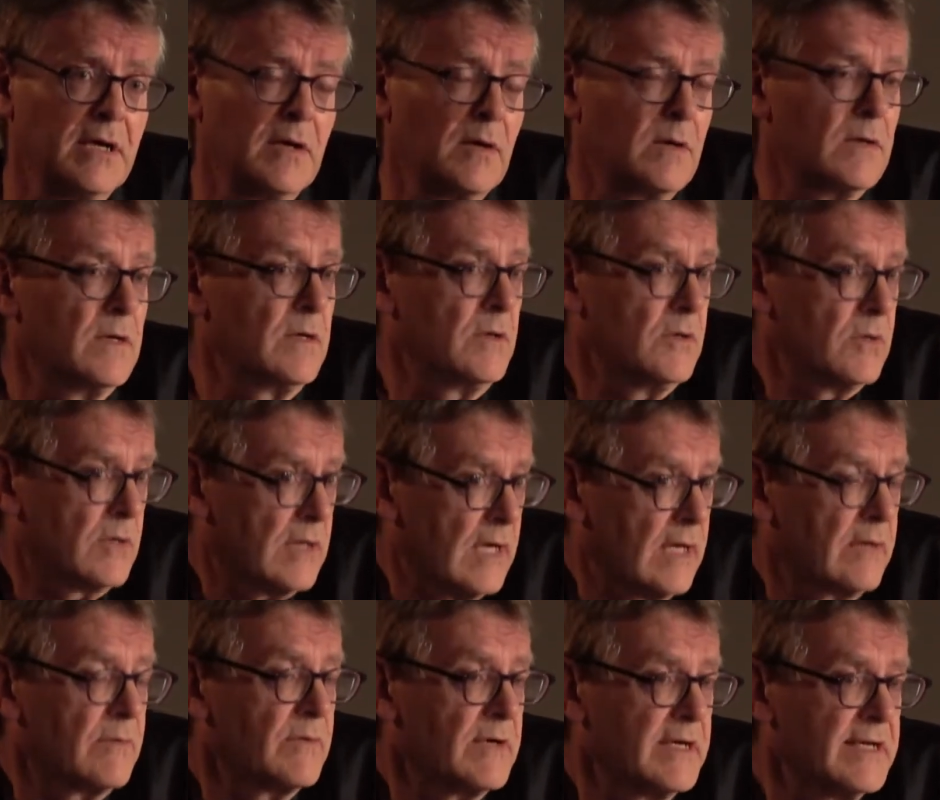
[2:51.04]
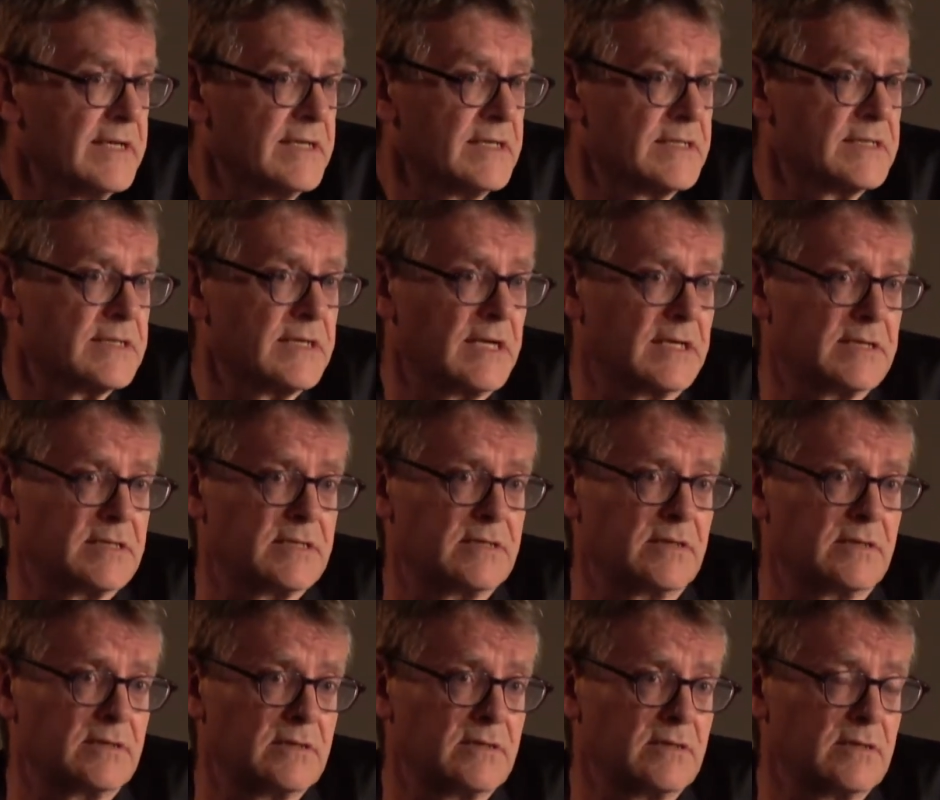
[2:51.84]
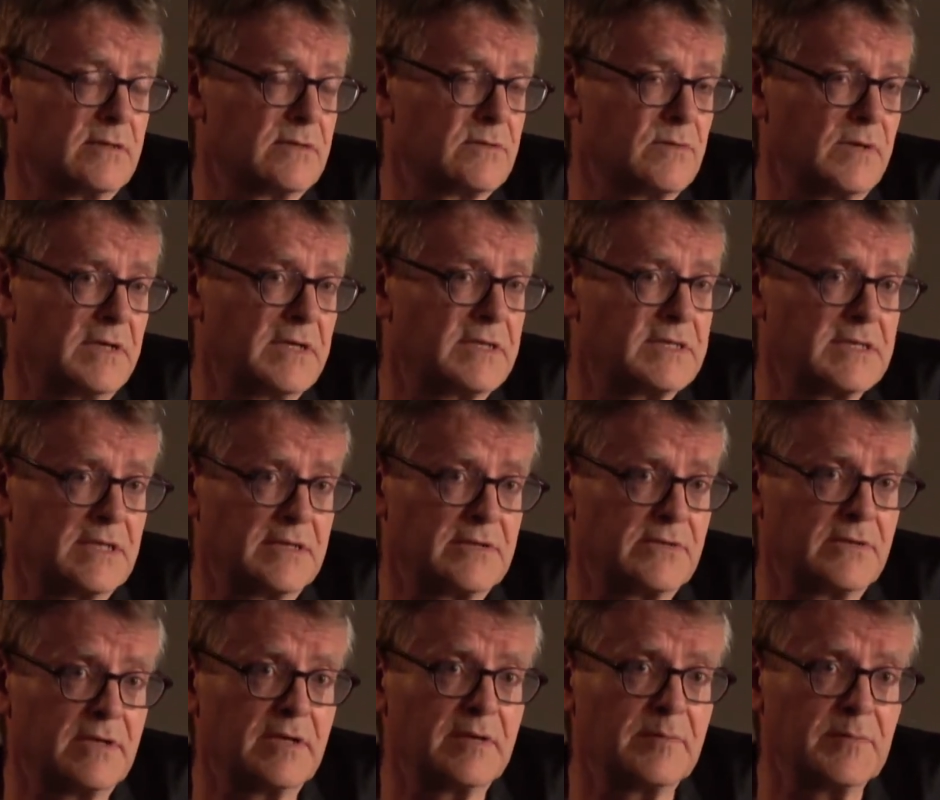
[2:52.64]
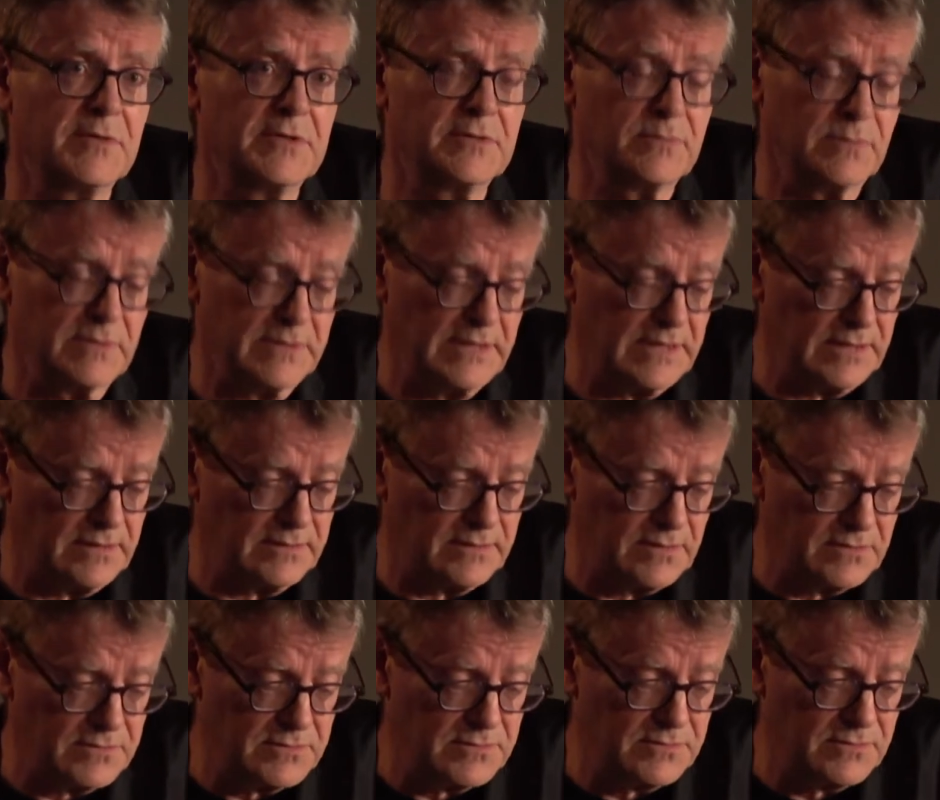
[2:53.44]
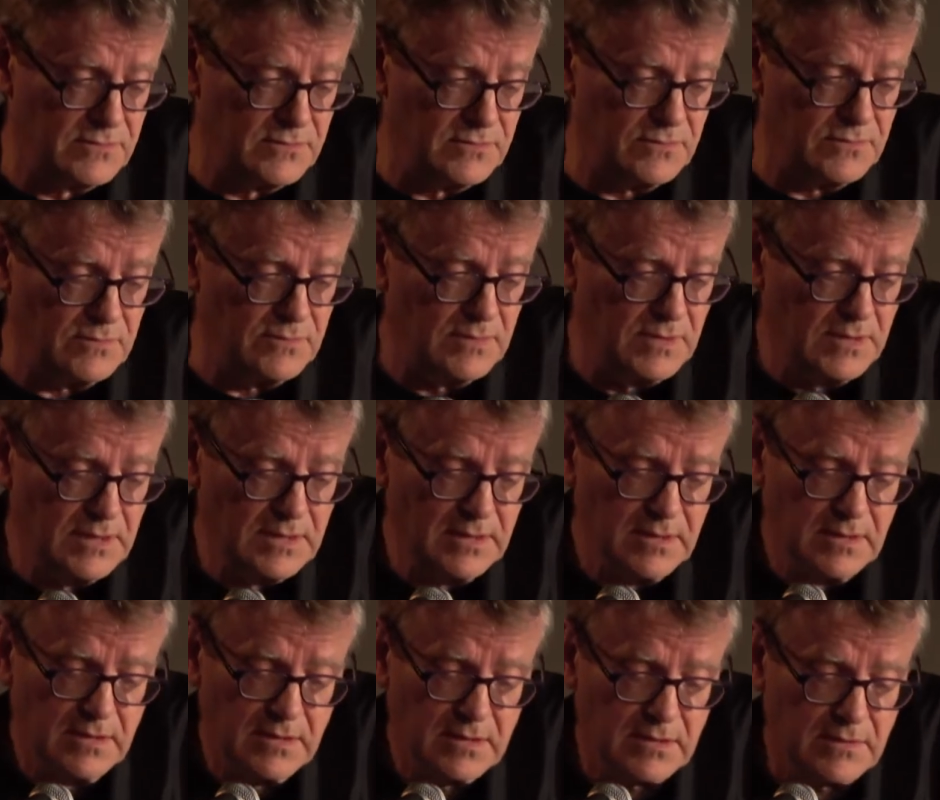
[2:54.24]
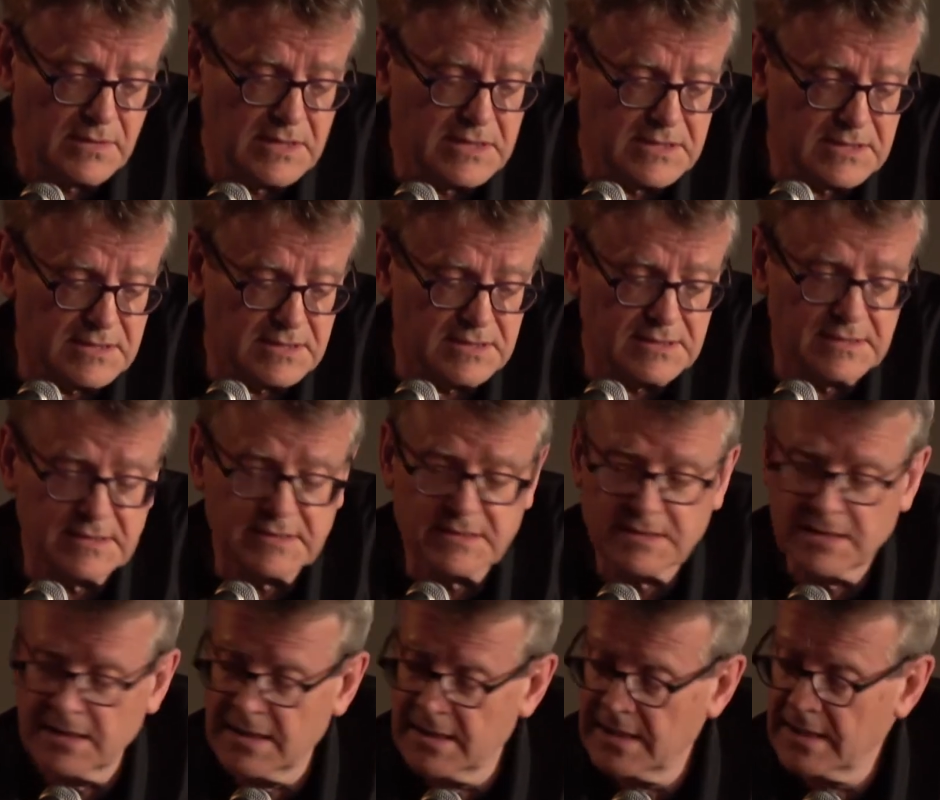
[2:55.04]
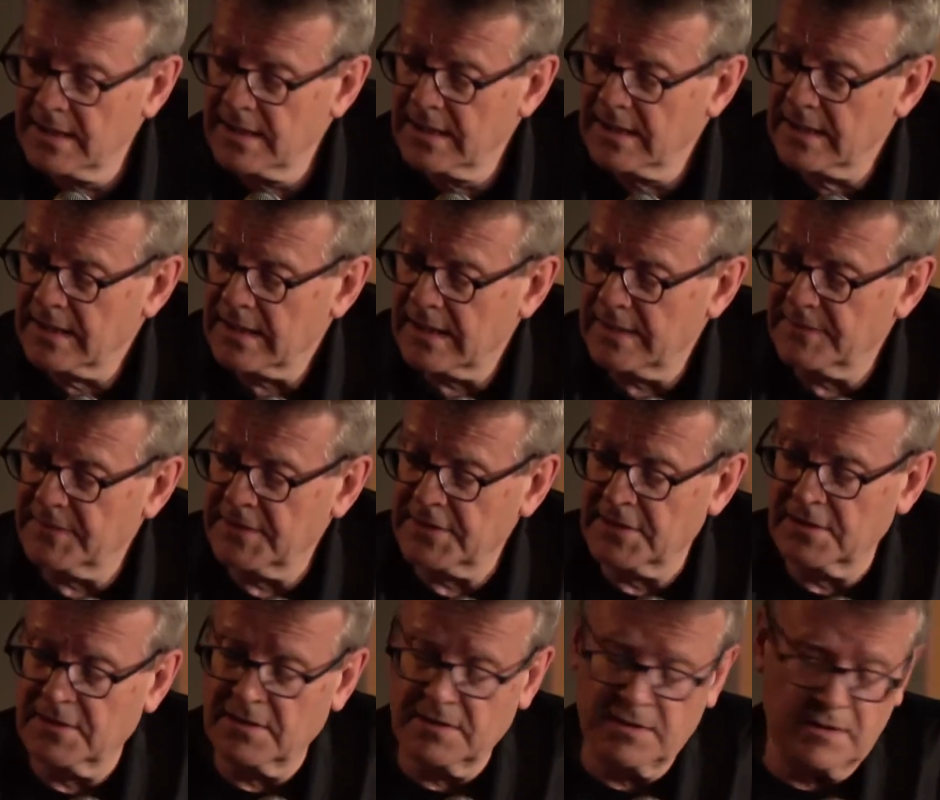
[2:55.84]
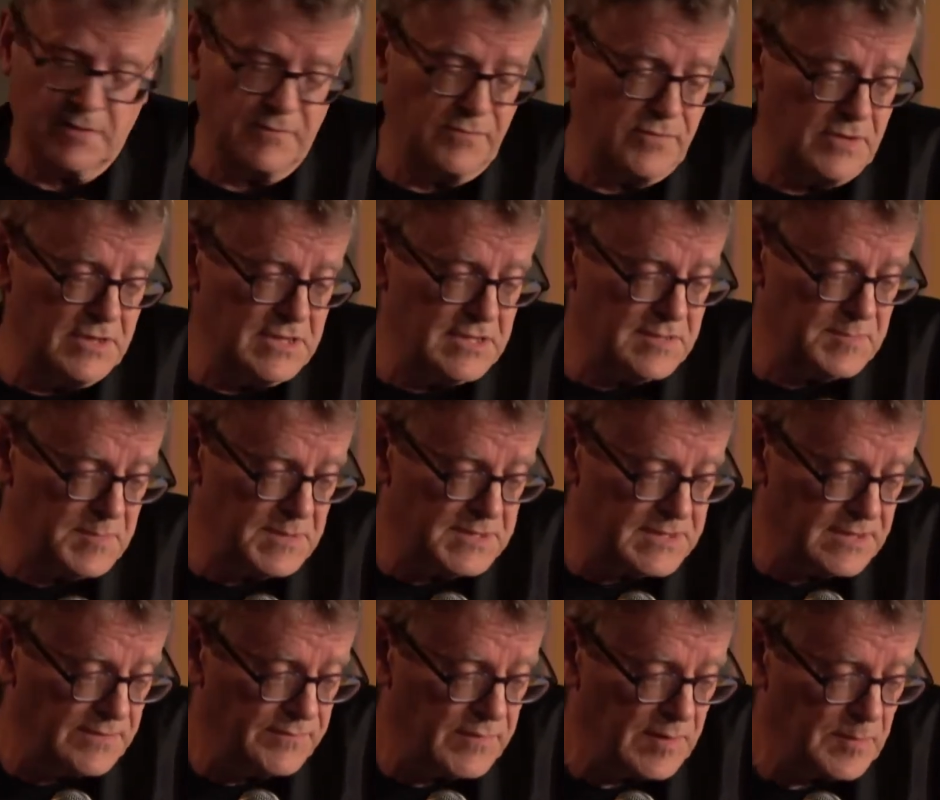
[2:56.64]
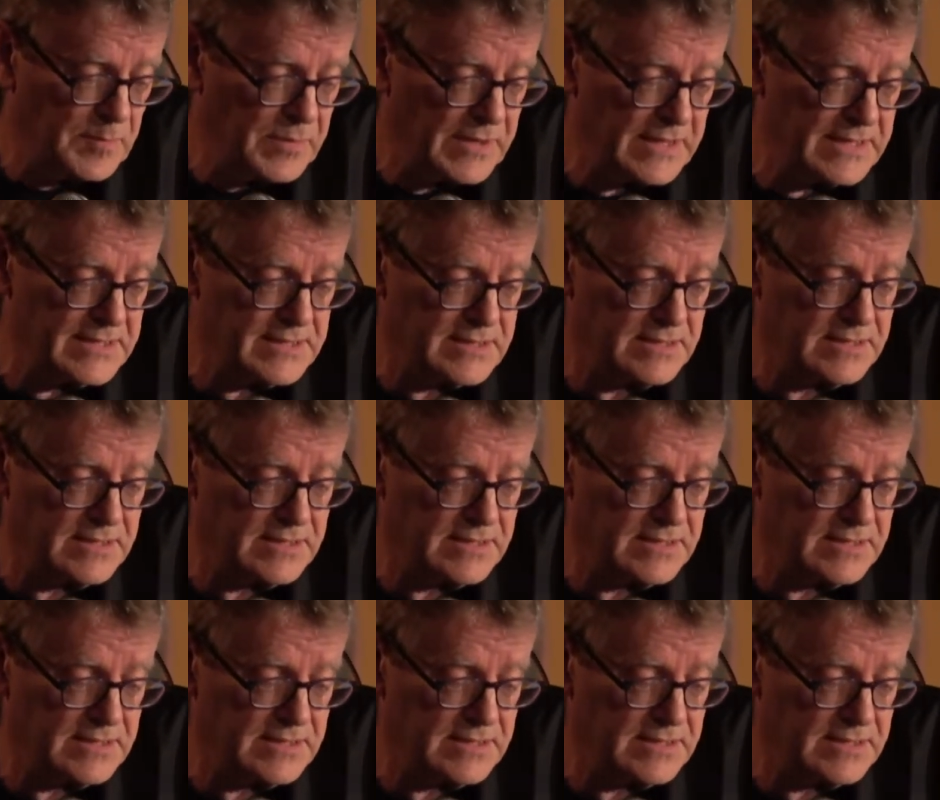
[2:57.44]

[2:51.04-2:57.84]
You can't really discuss a 20th century image without those two creatures. And they did it in very specific places,